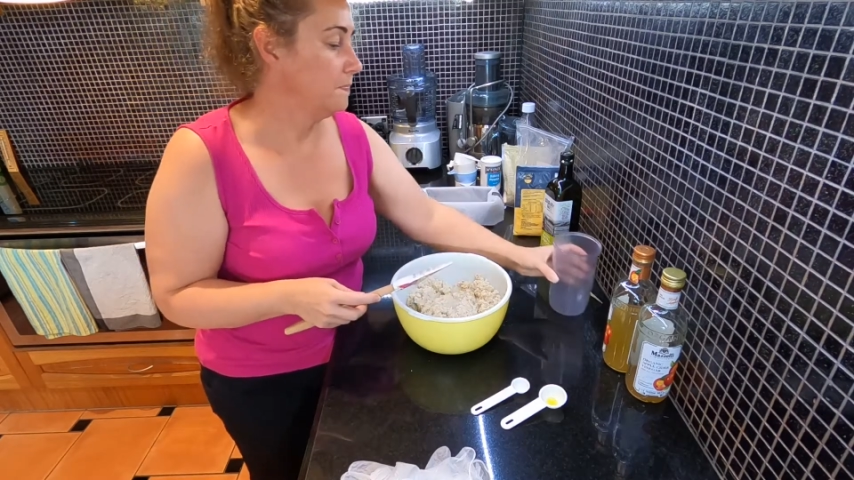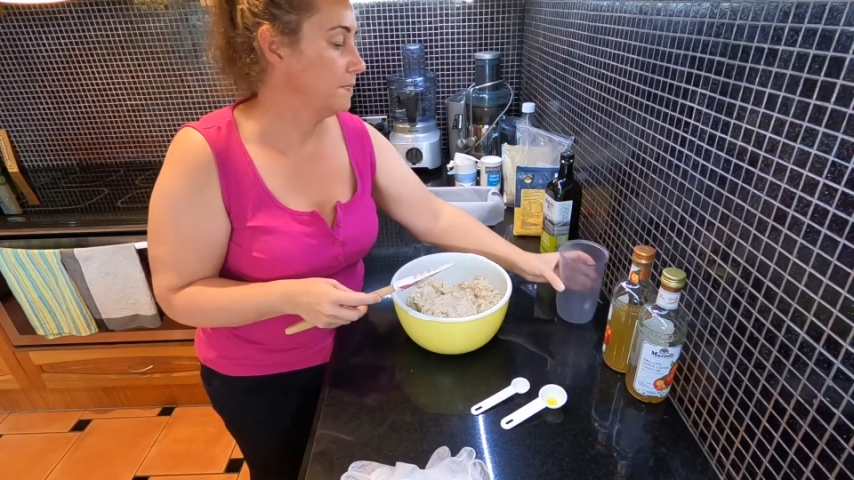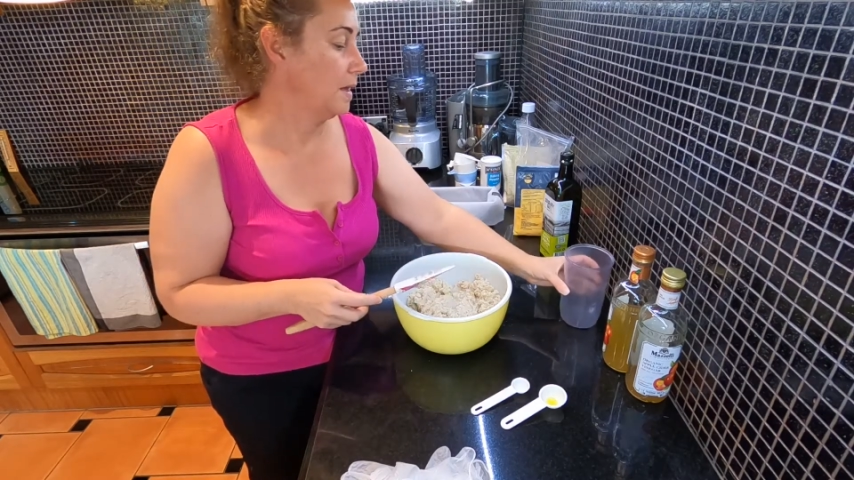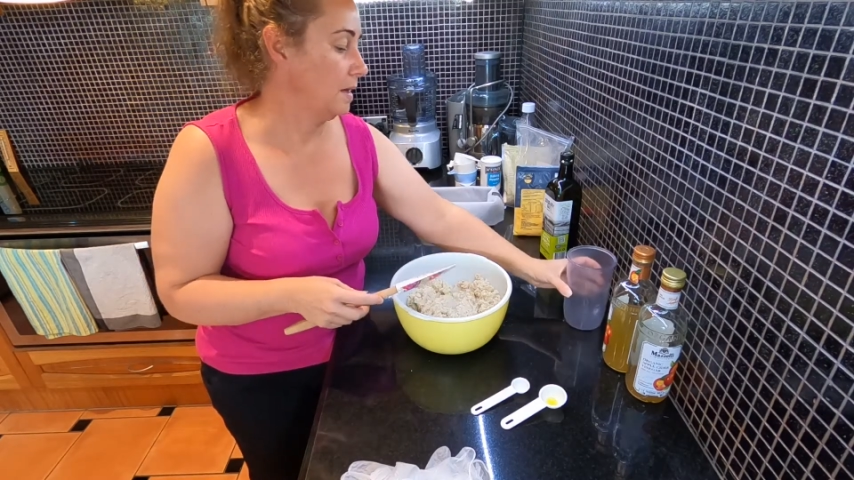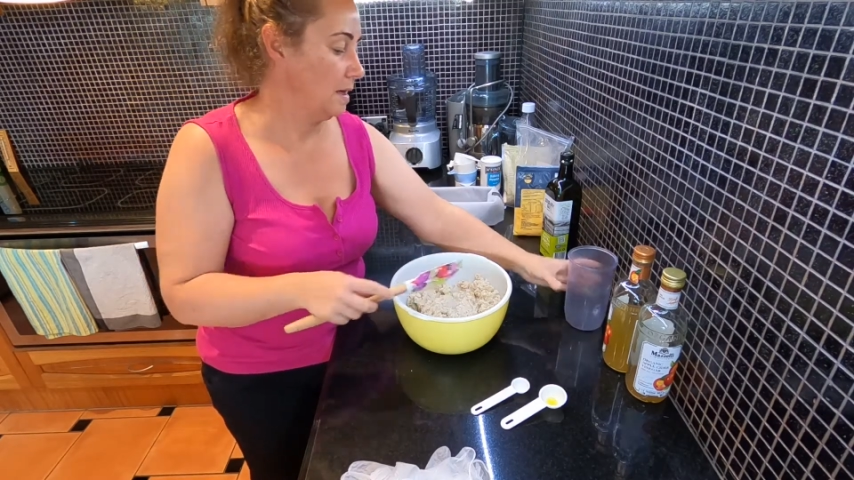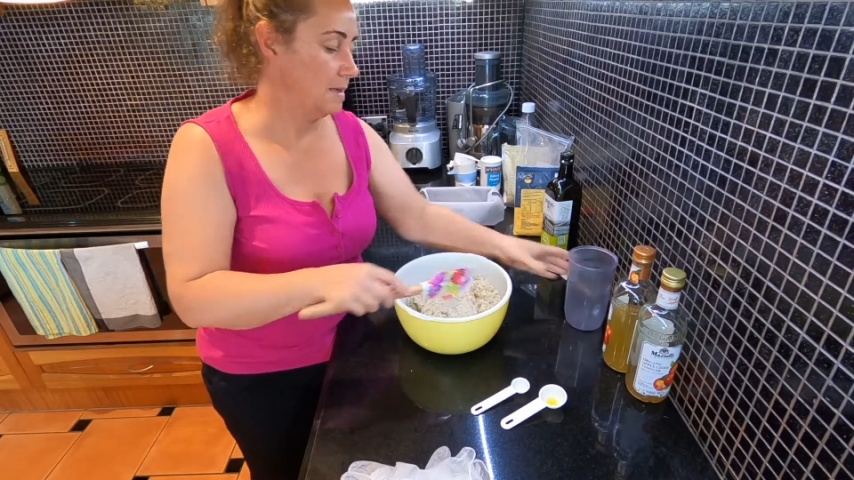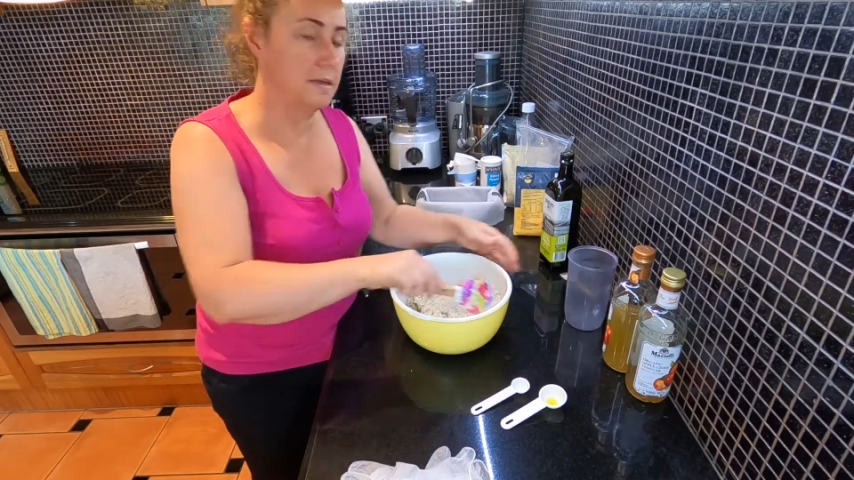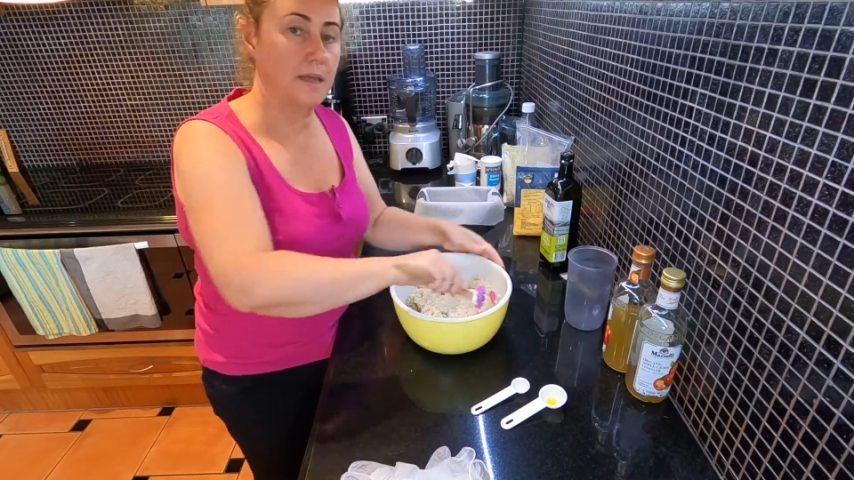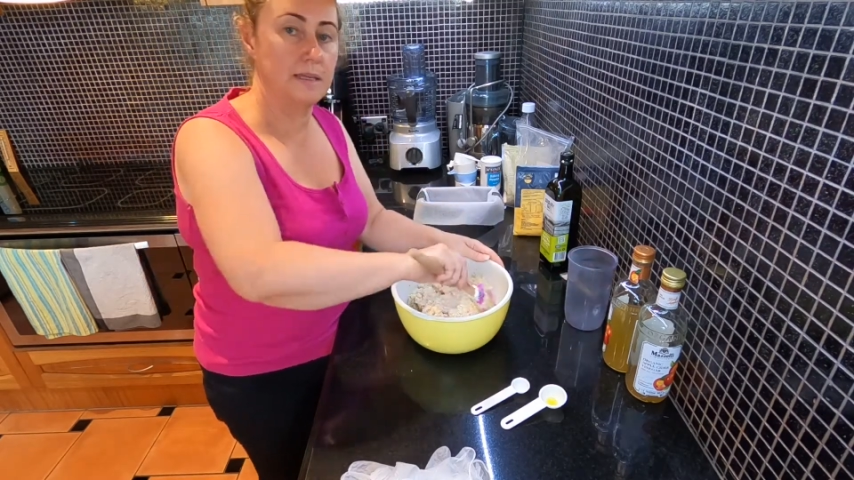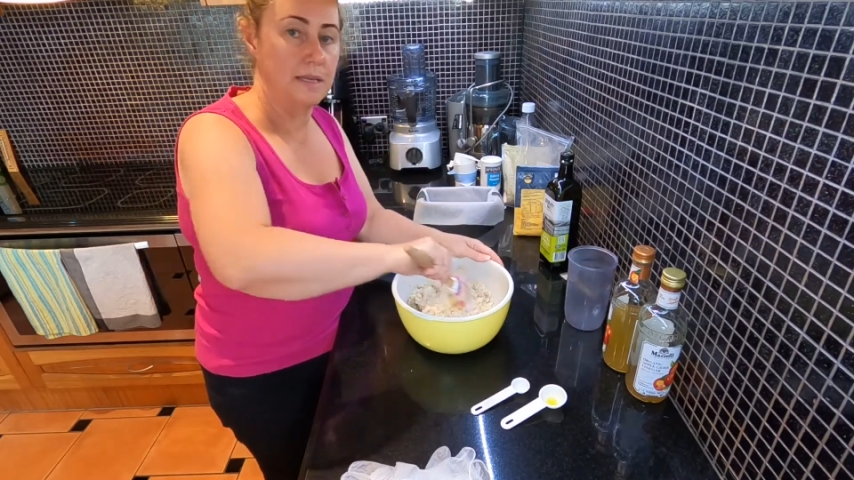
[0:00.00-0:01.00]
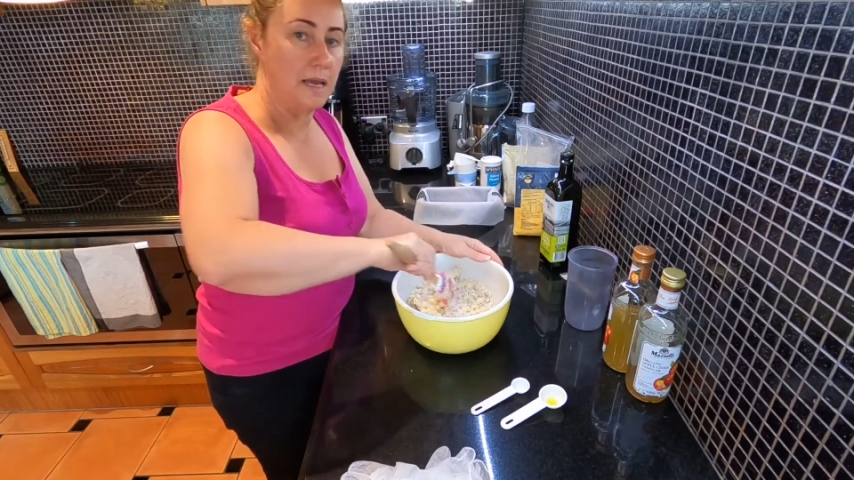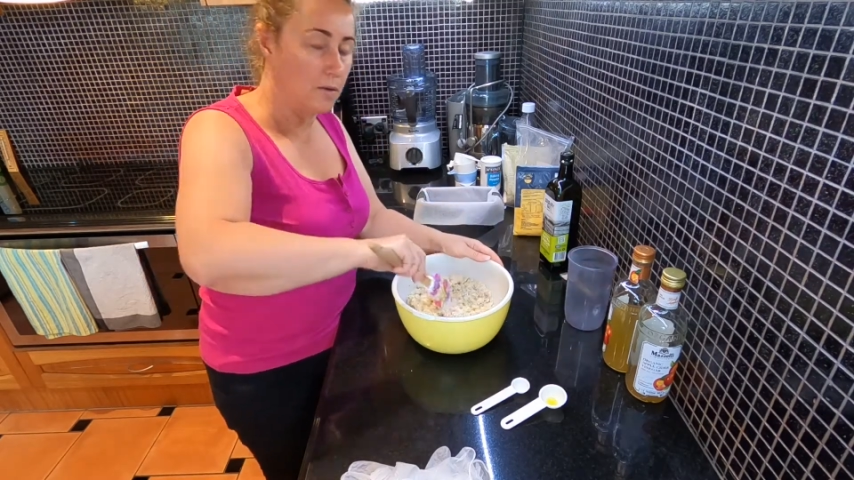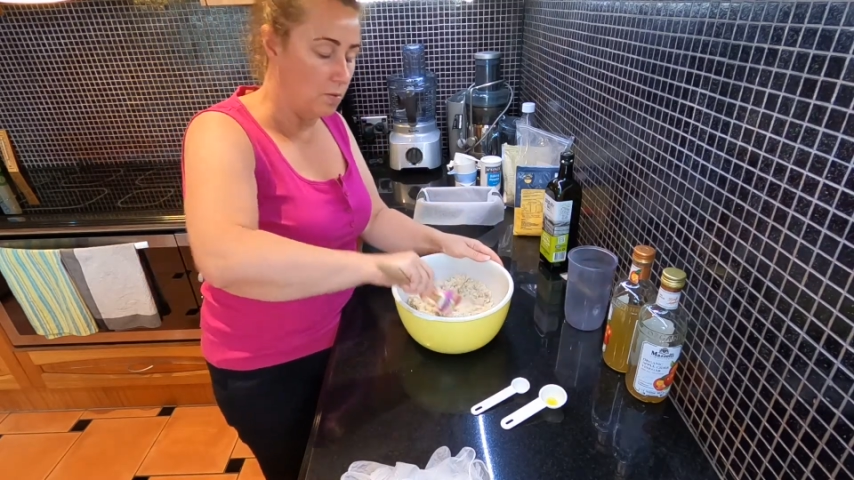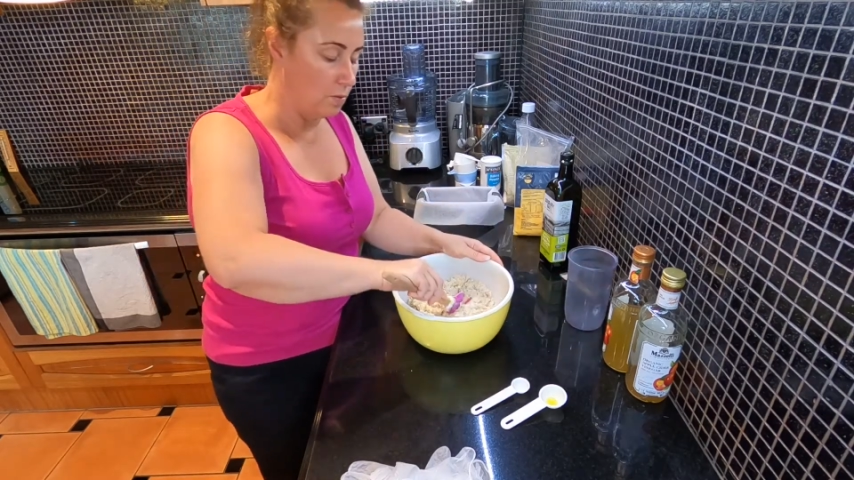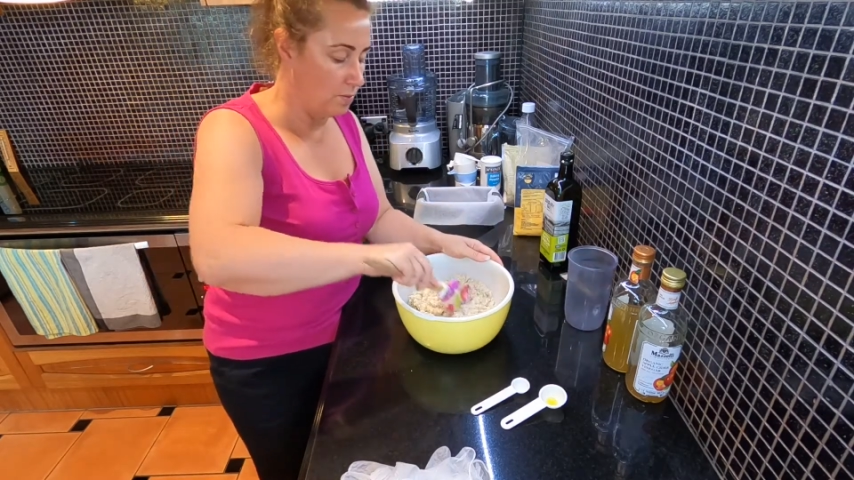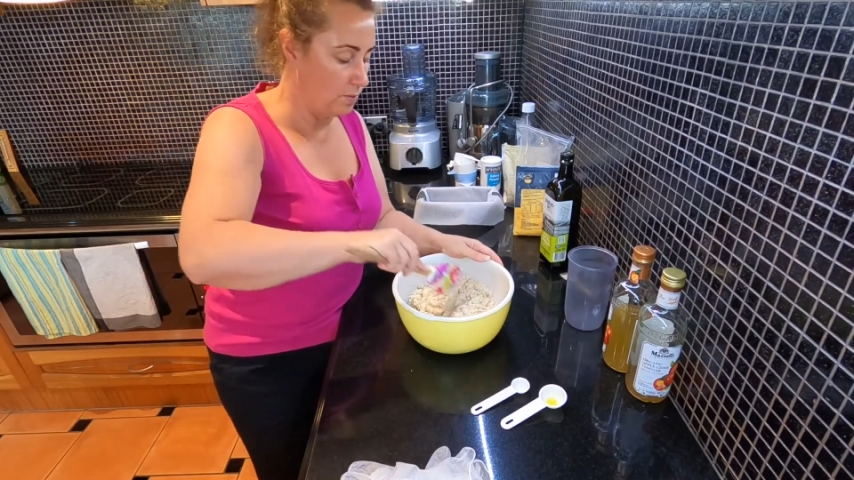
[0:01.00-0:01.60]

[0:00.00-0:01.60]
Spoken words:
Okay, so that's now all the